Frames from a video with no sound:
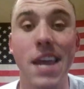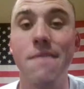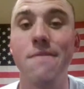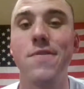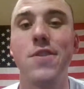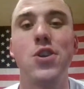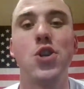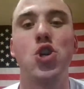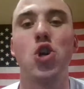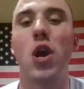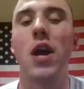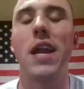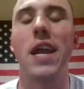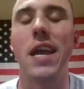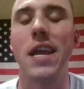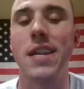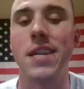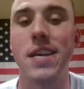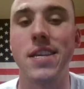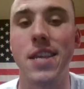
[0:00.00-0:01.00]
Even in
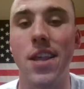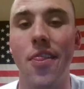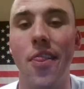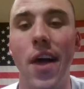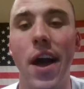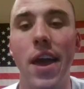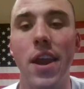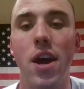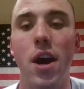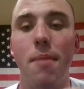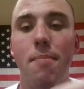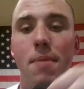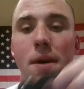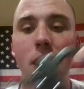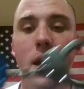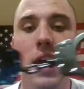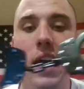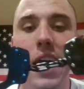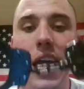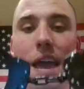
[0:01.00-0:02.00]
training, it doesn't line up.
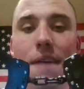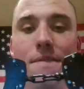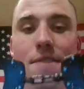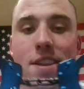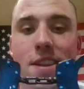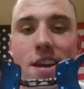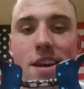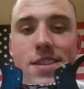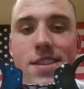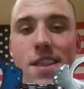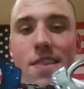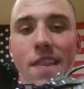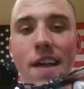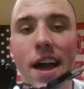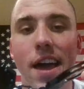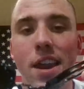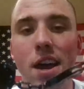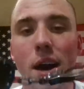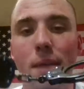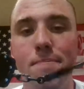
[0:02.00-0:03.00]
If it doesn't
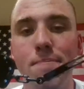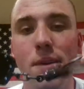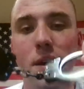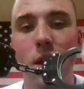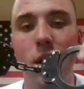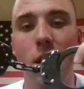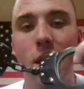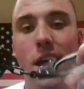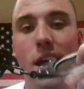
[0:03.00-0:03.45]
line up,